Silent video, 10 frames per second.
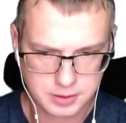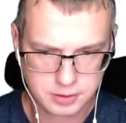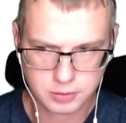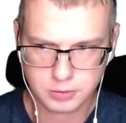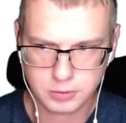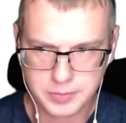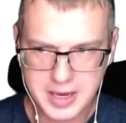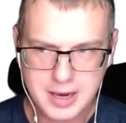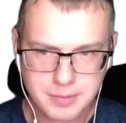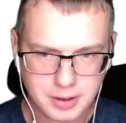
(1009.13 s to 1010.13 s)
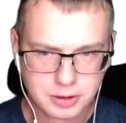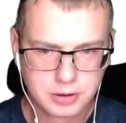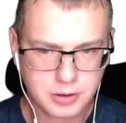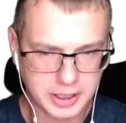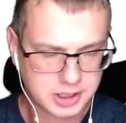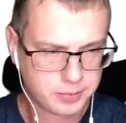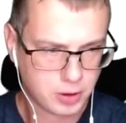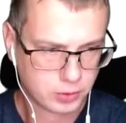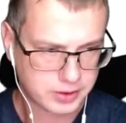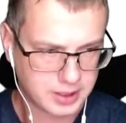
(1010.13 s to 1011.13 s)
to be able to
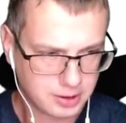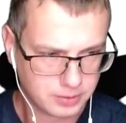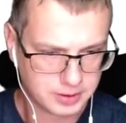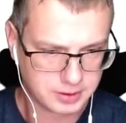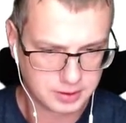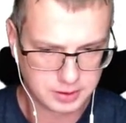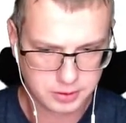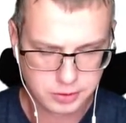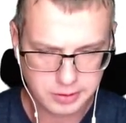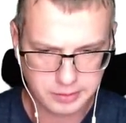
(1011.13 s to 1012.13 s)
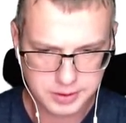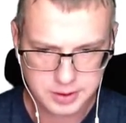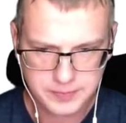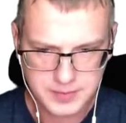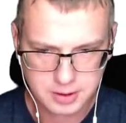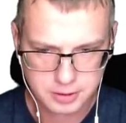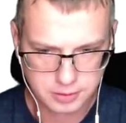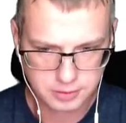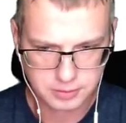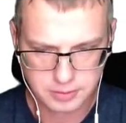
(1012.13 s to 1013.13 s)
expose our service
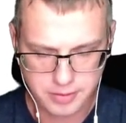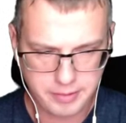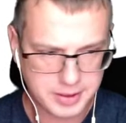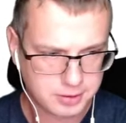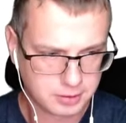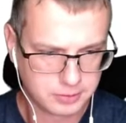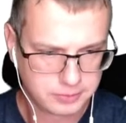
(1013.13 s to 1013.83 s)
to the rest,